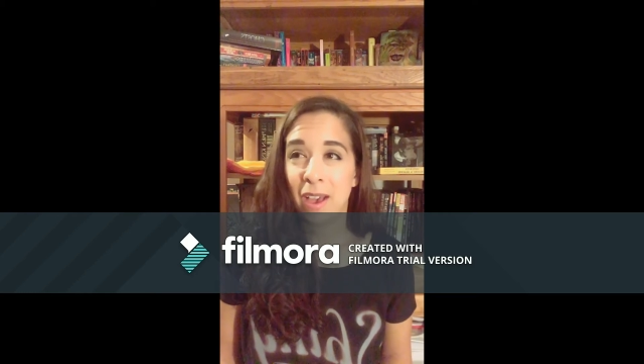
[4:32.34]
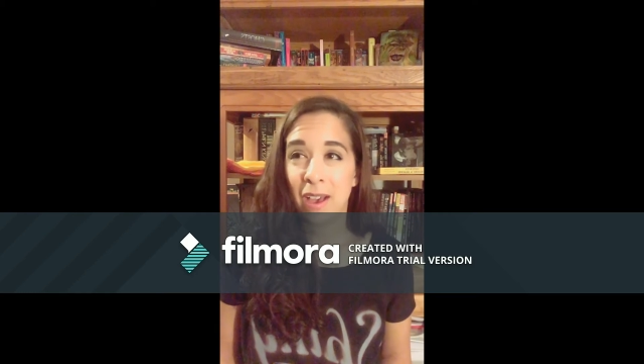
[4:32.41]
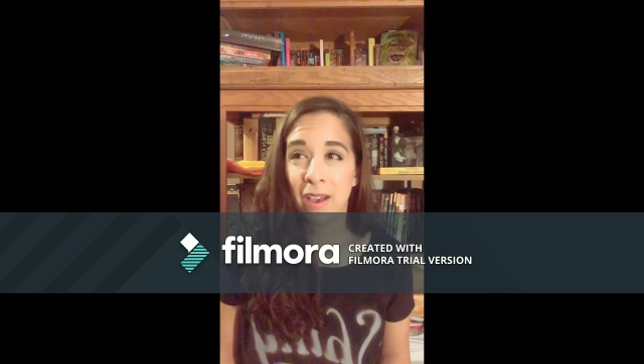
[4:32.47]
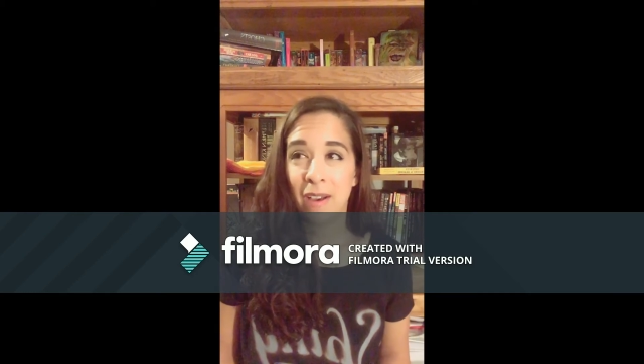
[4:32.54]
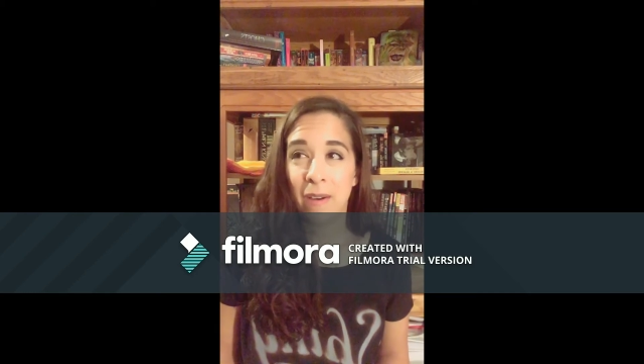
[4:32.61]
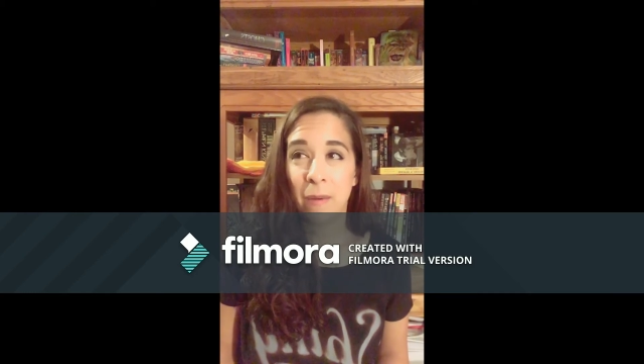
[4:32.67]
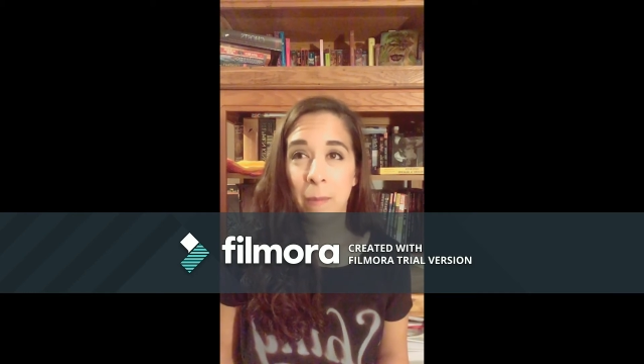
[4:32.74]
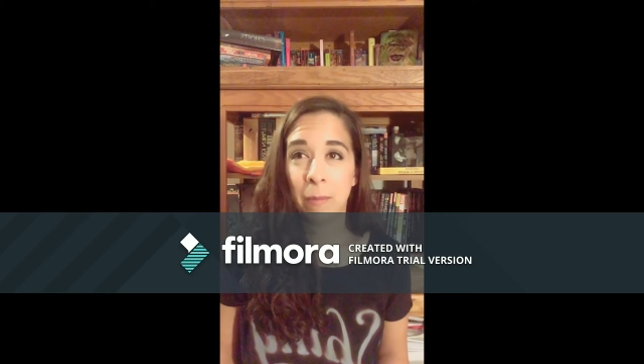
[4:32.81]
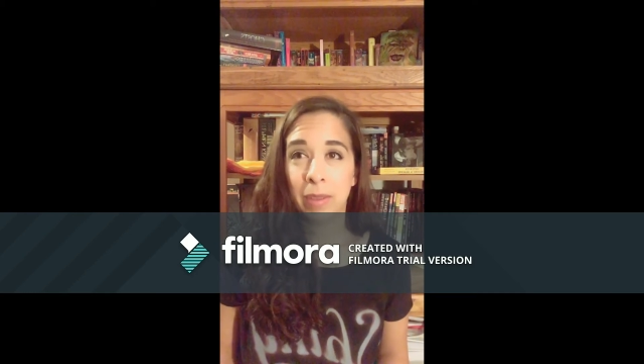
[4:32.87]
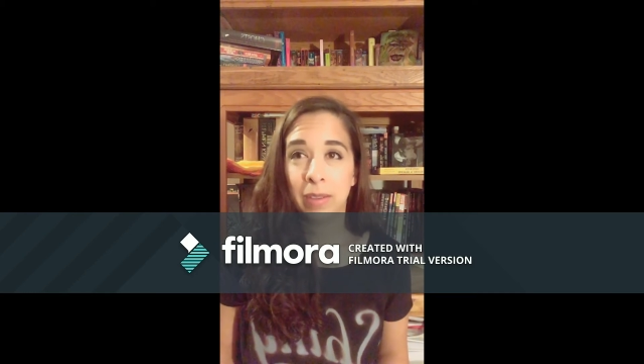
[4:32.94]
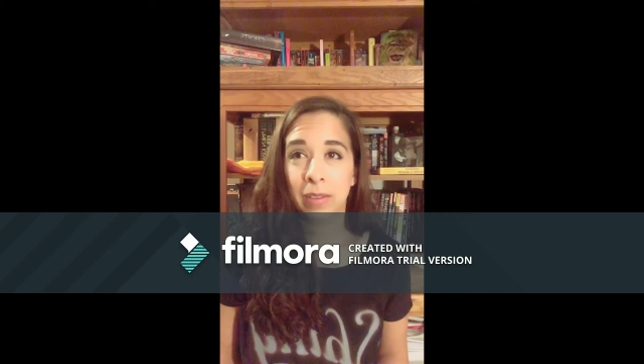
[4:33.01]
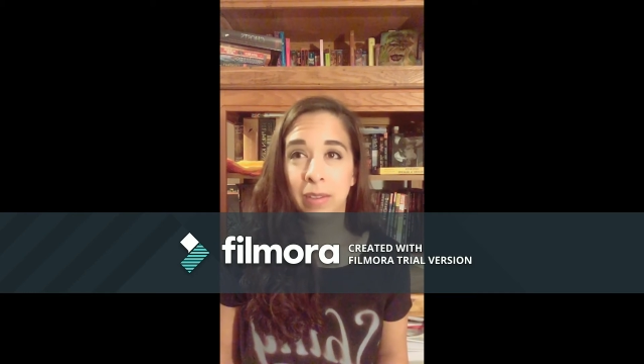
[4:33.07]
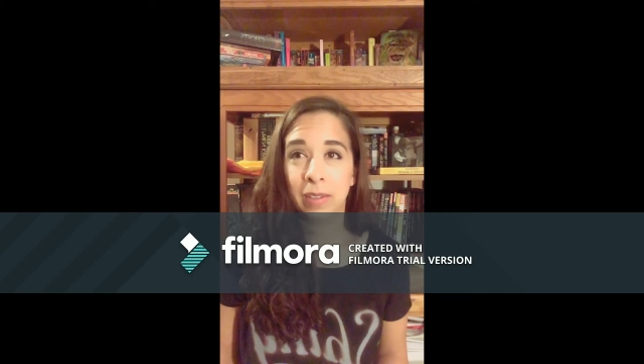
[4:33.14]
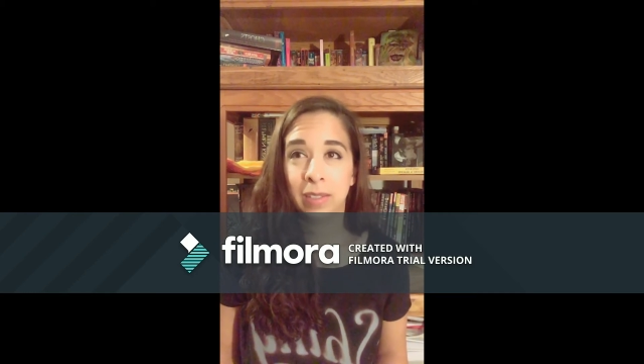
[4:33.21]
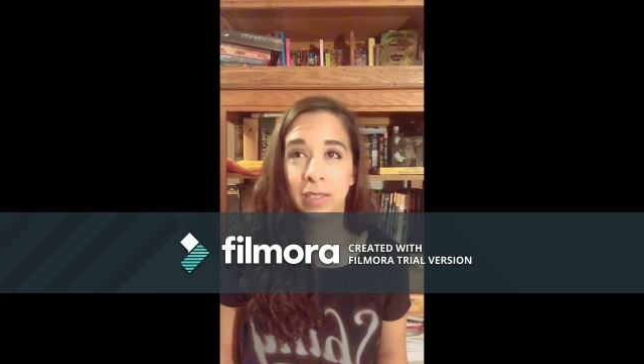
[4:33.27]
am,
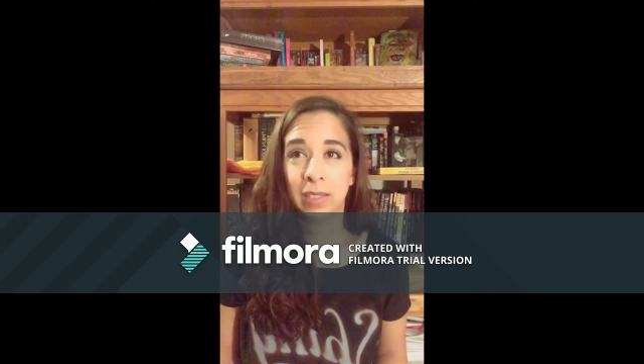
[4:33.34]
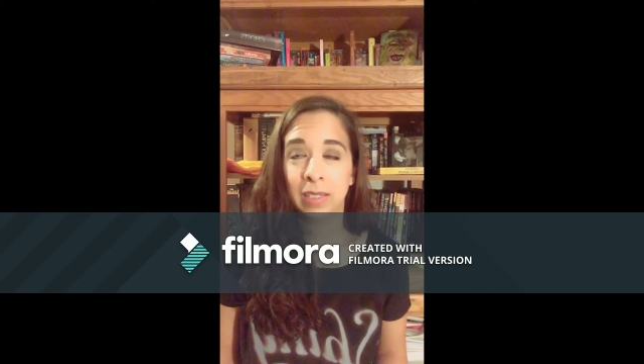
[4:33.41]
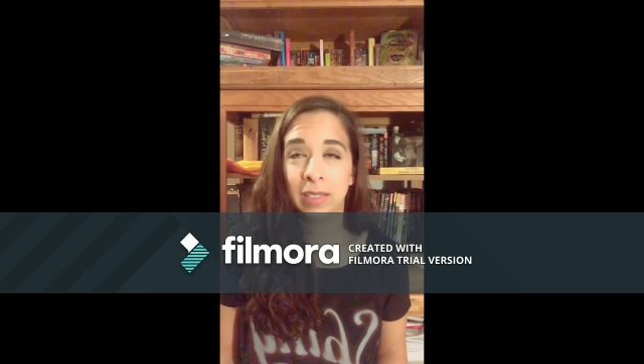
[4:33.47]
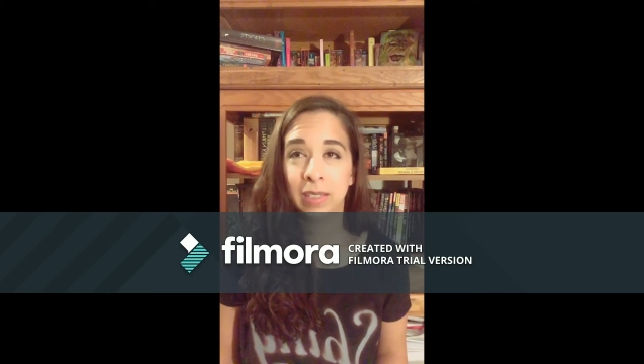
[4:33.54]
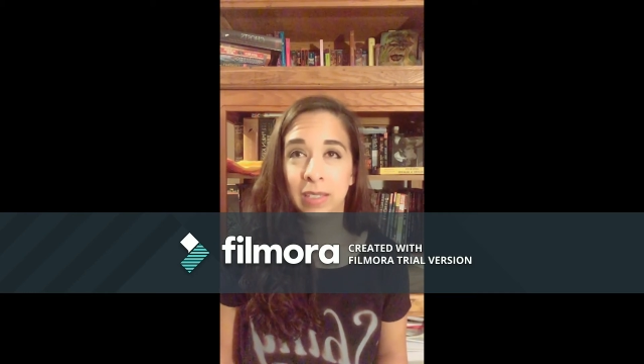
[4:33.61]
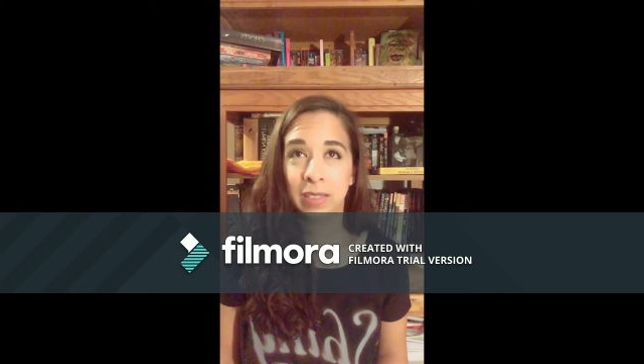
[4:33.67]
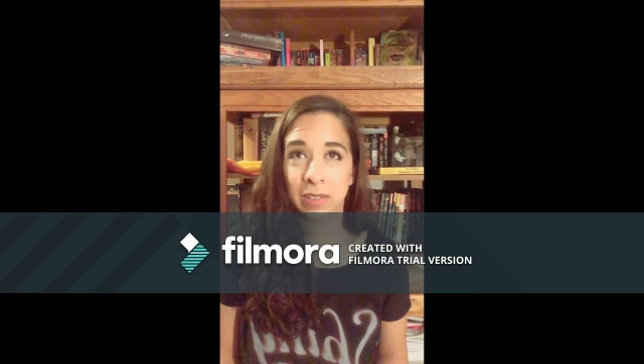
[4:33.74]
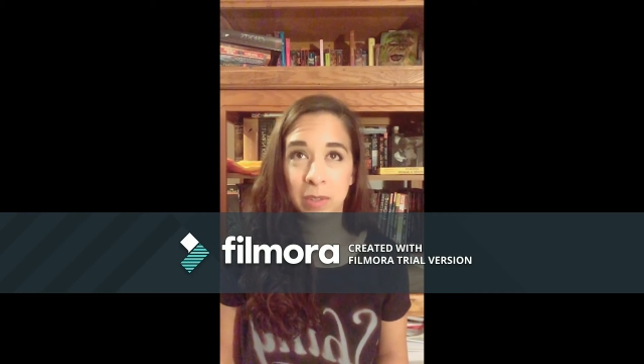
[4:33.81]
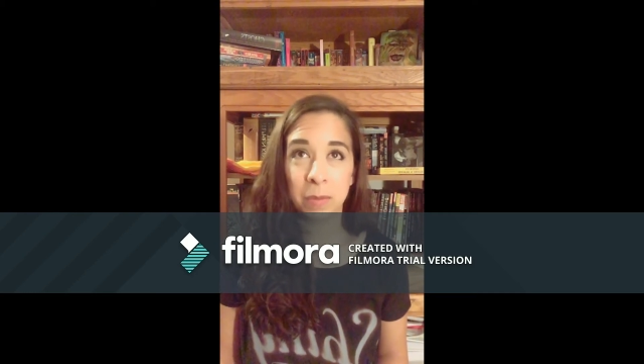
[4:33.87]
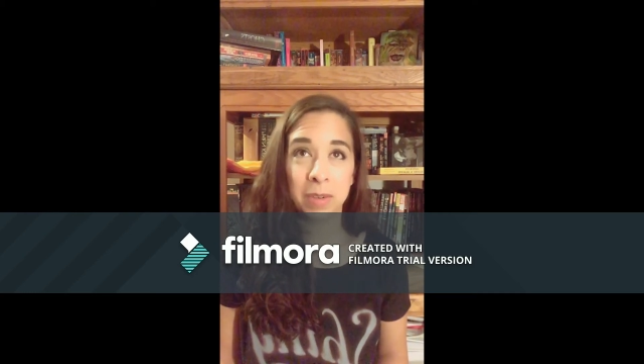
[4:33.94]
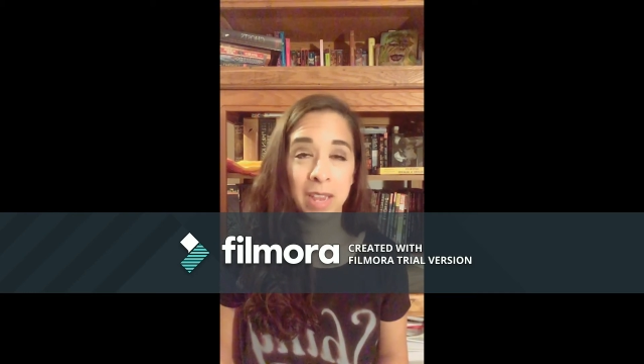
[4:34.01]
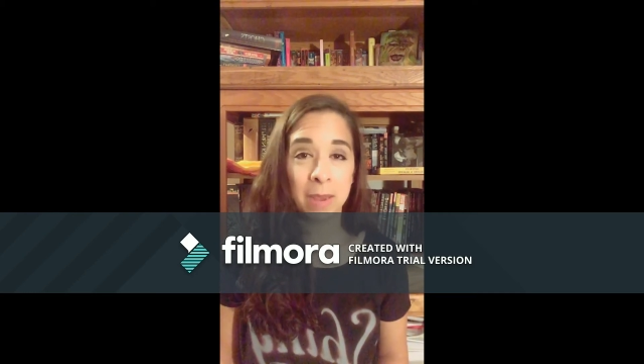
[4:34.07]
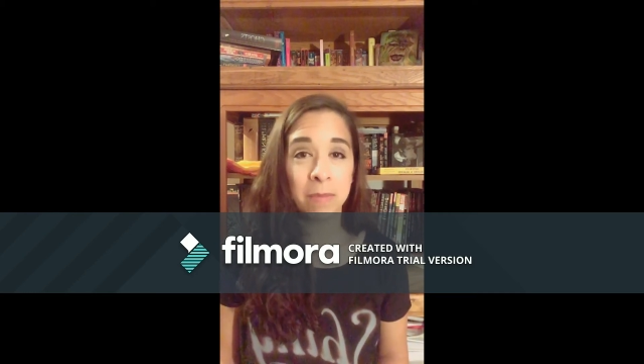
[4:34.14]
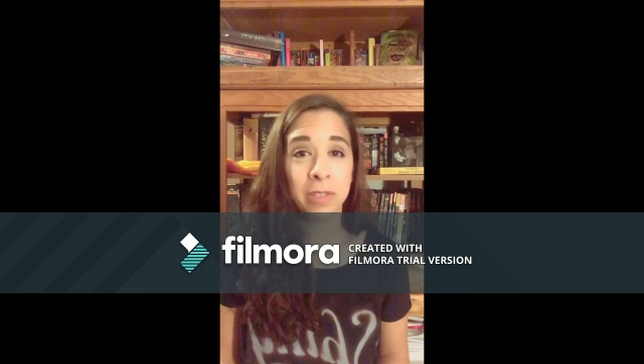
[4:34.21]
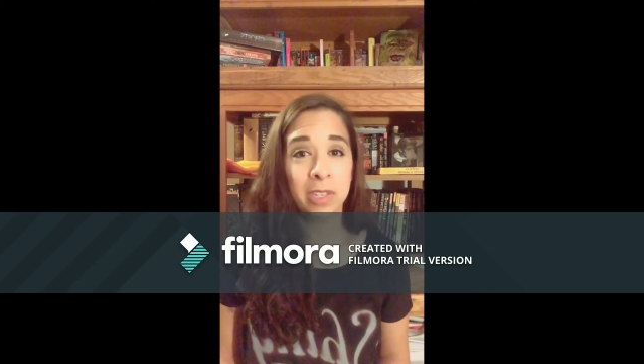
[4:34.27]

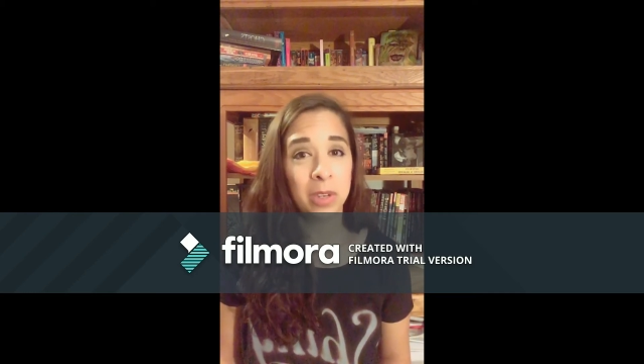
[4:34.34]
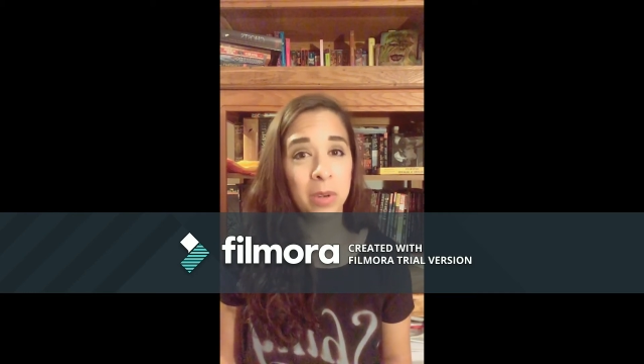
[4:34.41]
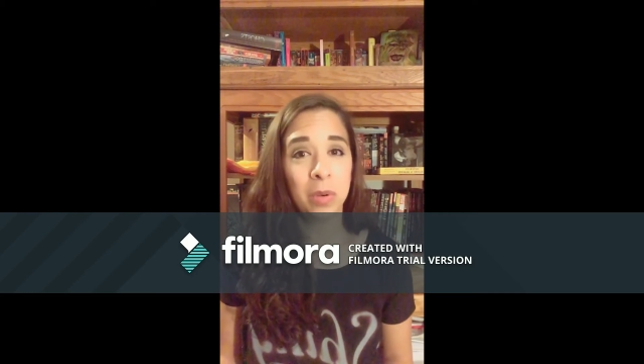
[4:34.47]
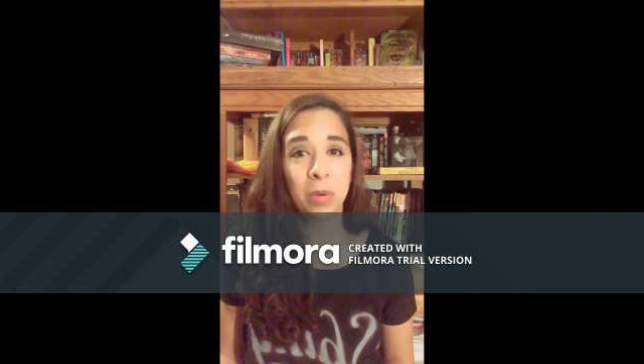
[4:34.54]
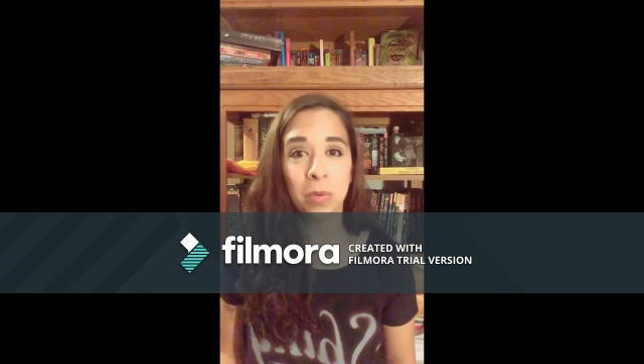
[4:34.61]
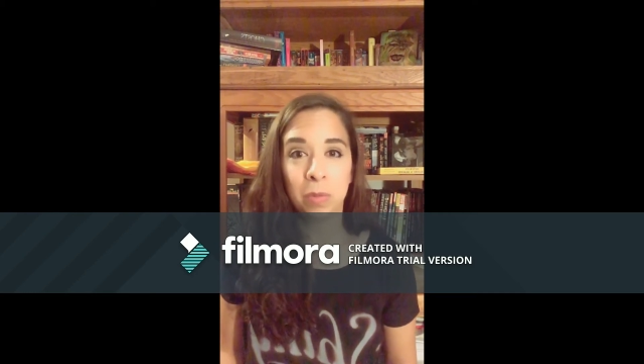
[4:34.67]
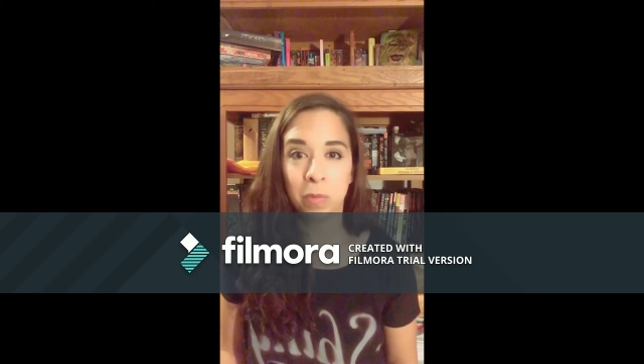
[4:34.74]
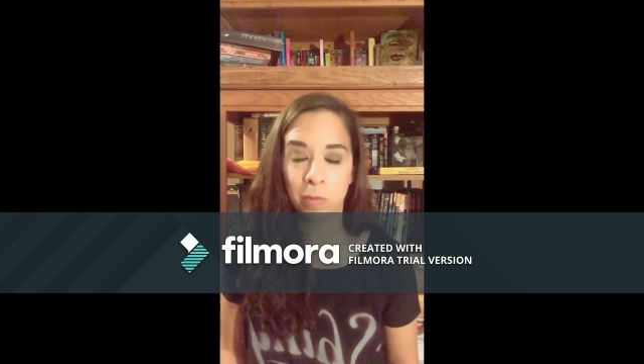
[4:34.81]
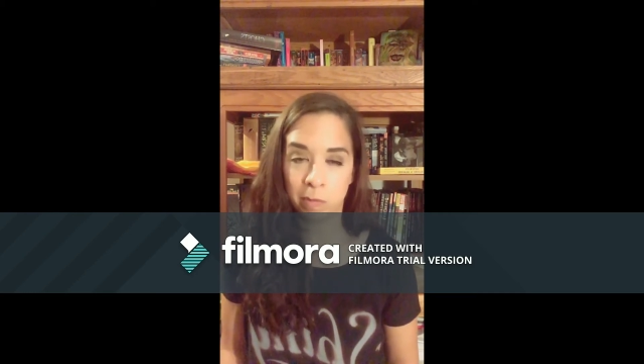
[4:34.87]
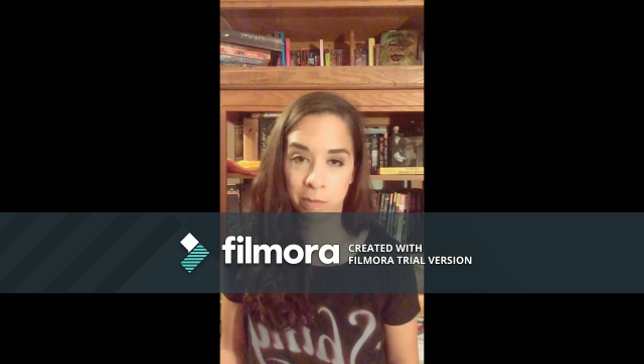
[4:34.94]
sometimes you